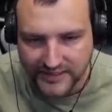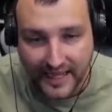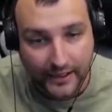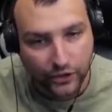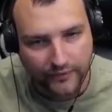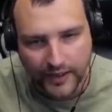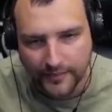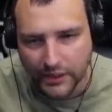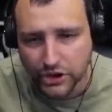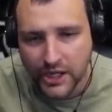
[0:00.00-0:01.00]
Thank you very
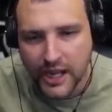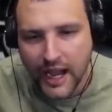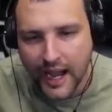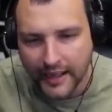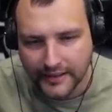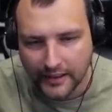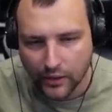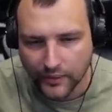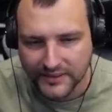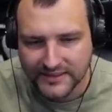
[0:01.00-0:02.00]
much. I know it's